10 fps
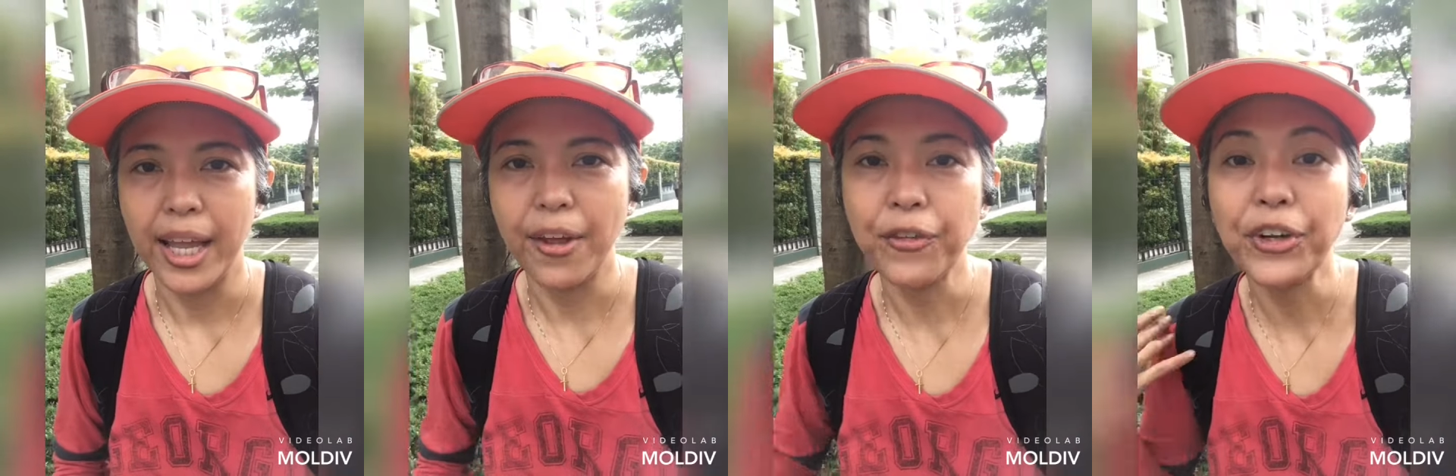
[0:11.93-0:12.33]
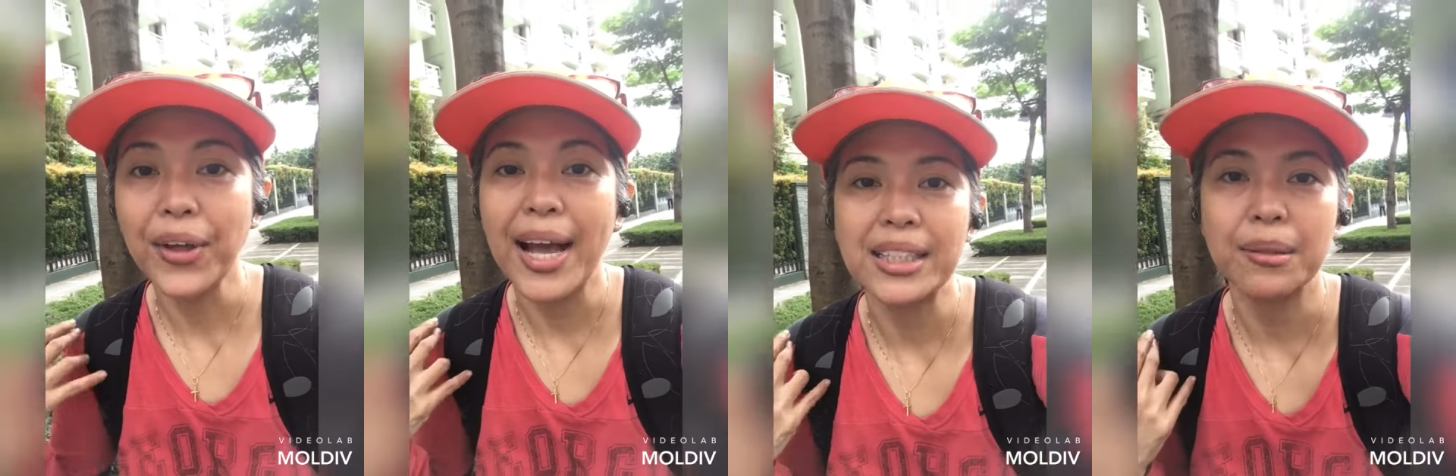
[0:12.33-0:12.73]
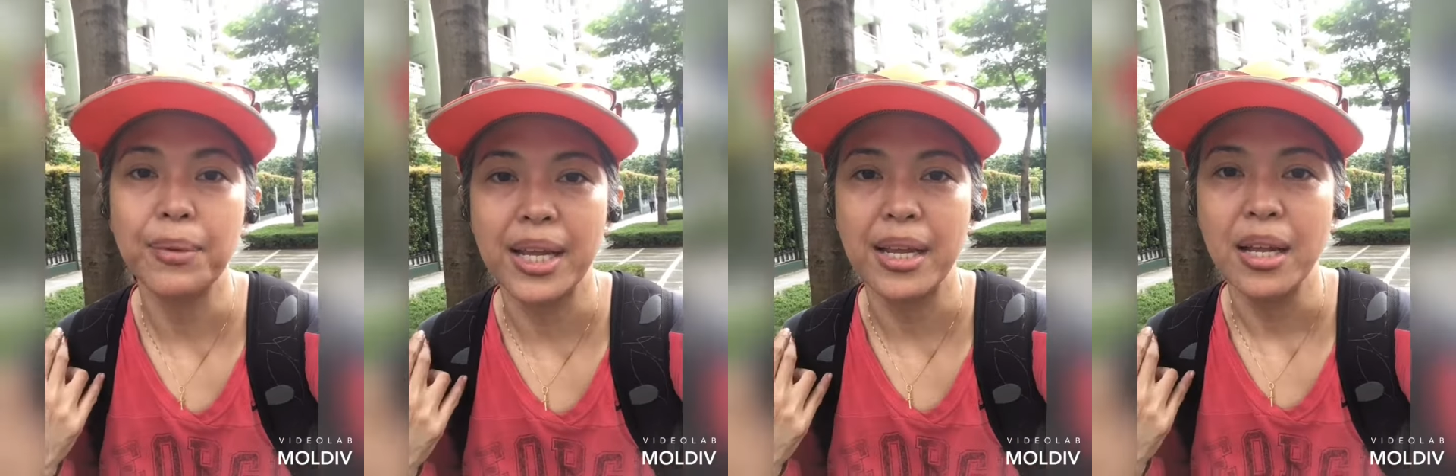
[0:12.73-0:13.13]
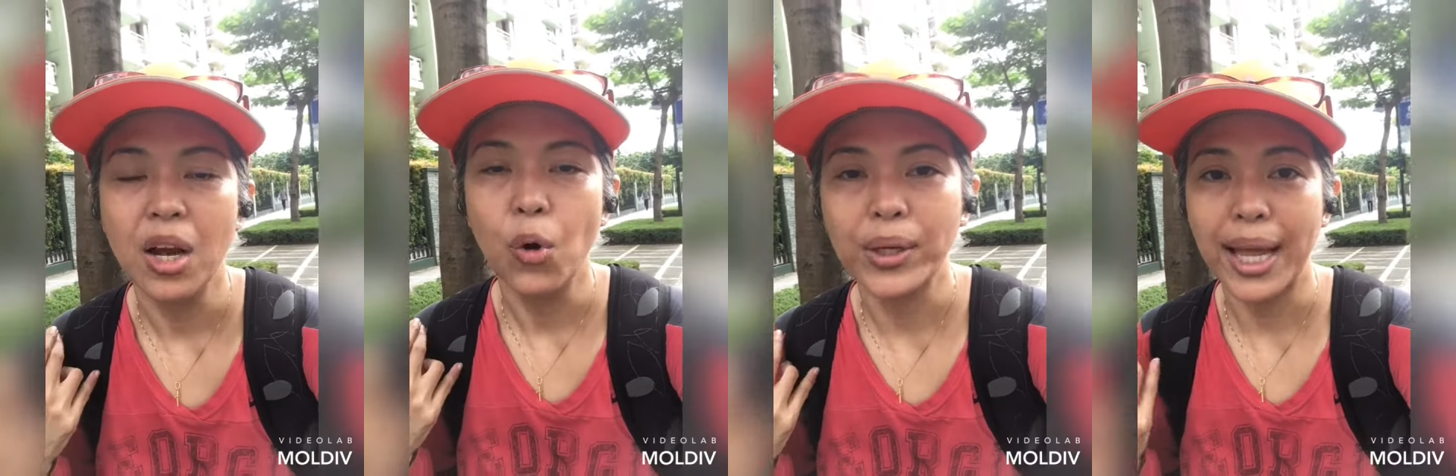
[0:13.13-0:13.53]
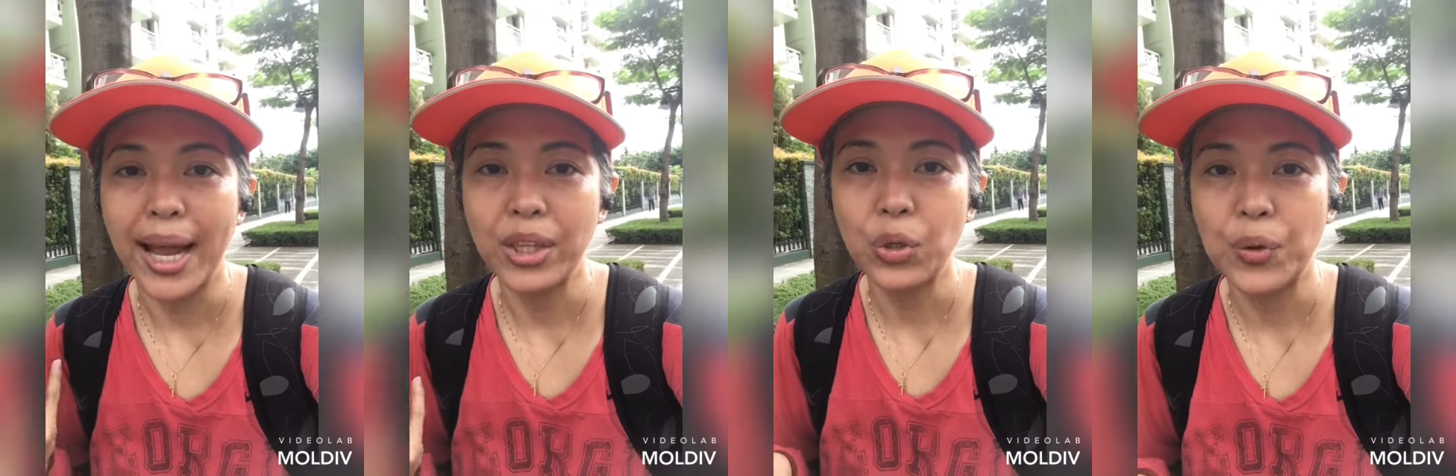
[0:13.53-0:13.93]
if you're to ask me, what
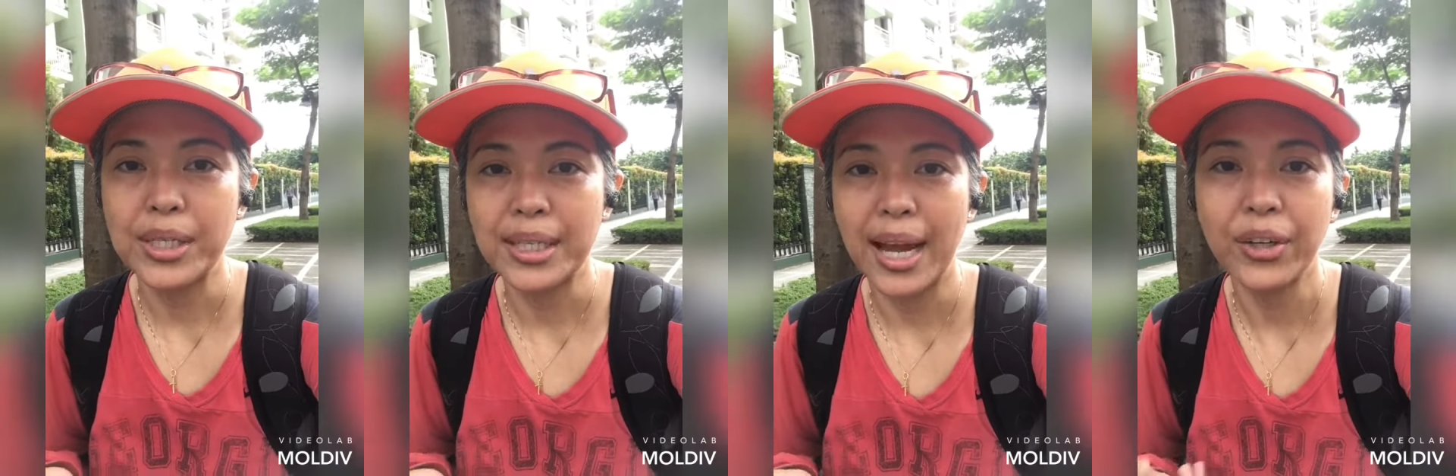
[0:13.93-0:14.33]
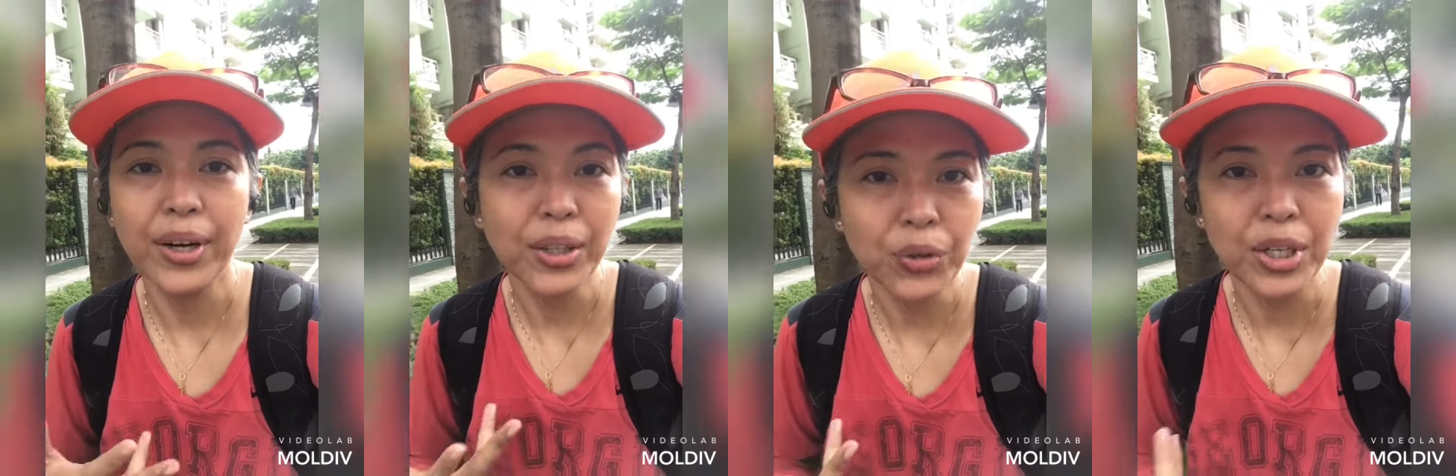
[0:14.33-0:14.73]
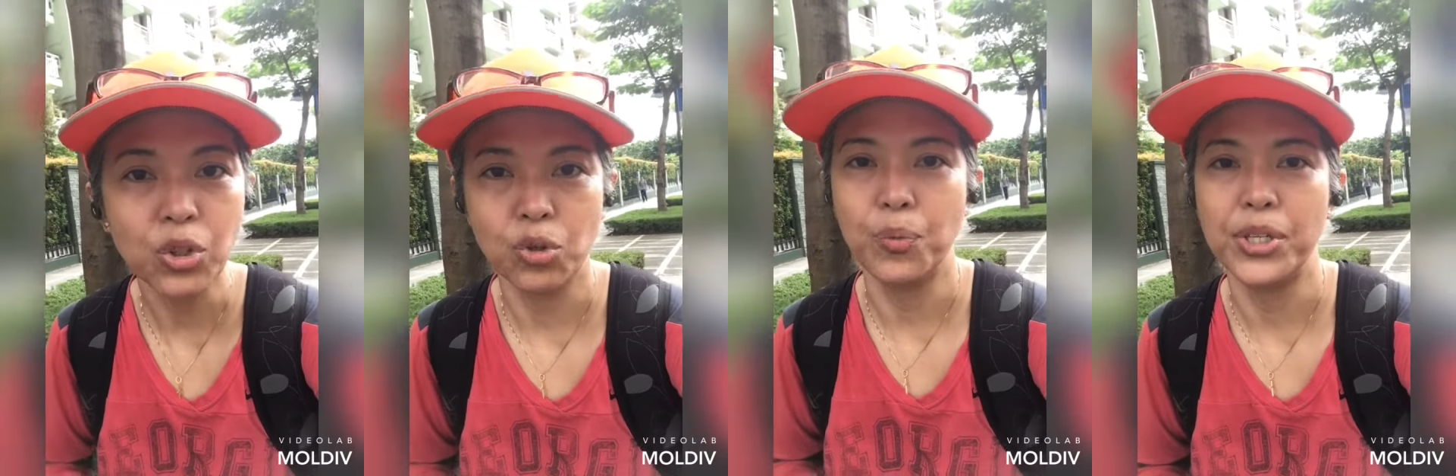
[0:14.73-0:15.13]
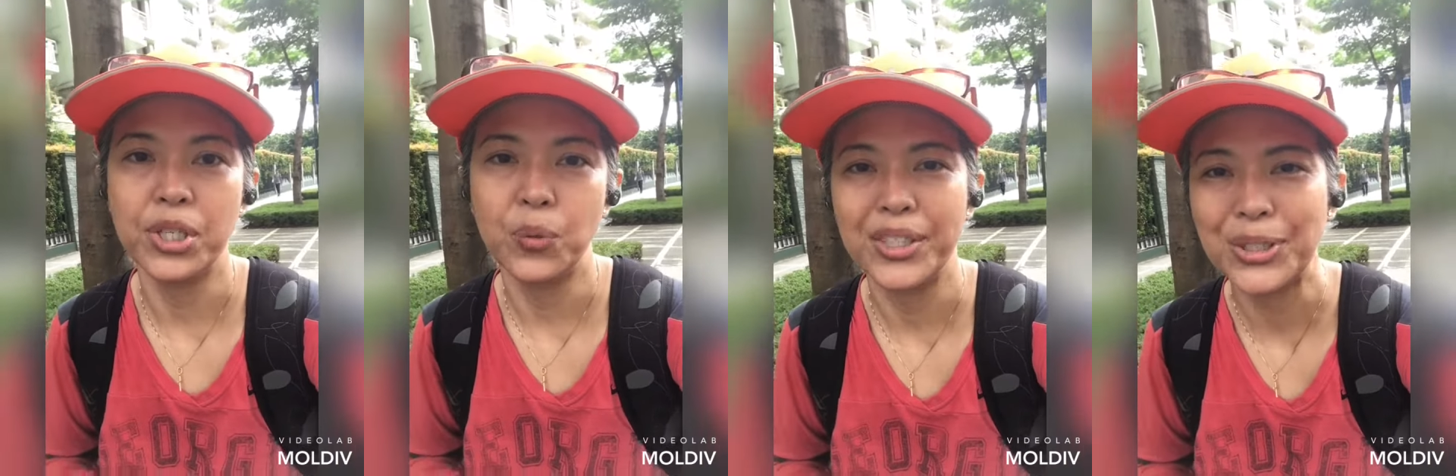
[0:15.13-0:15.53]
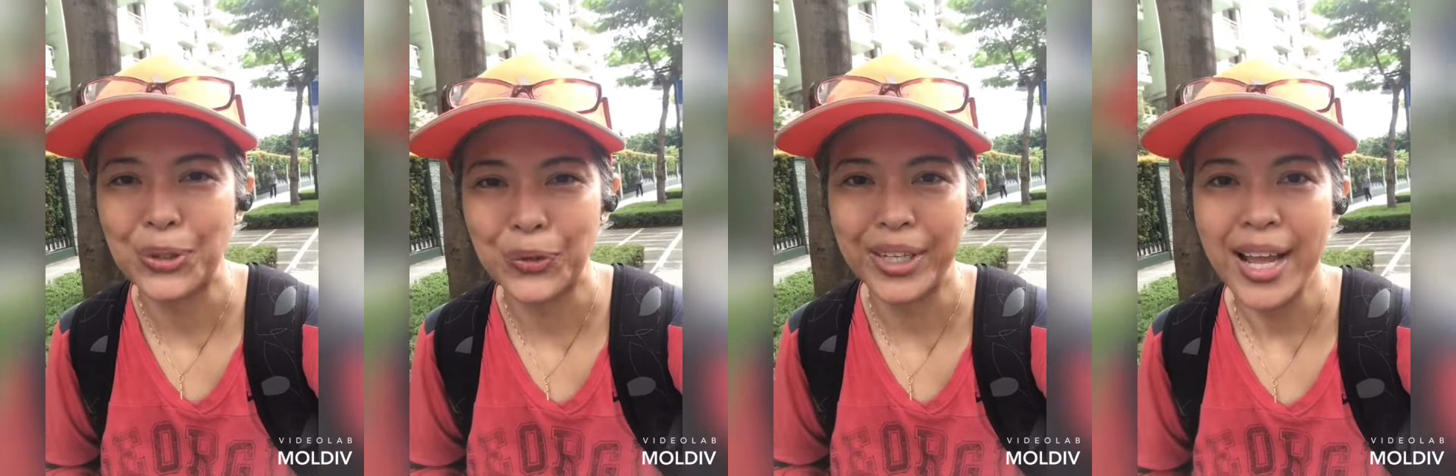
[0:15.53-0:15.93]
I do is I try to hit two birds in one
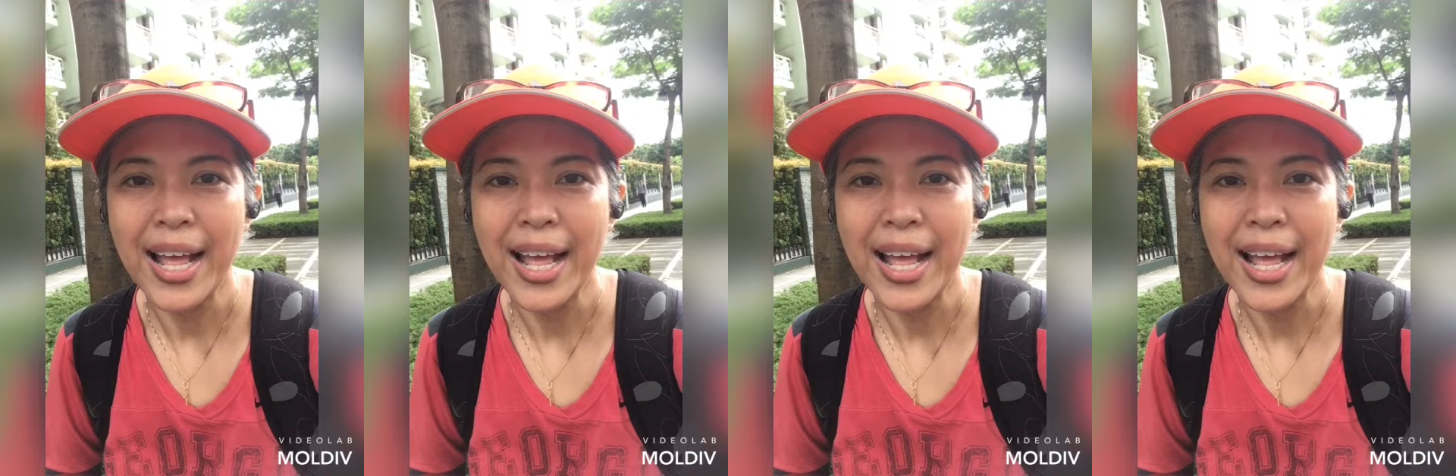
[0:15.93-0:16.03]
stone.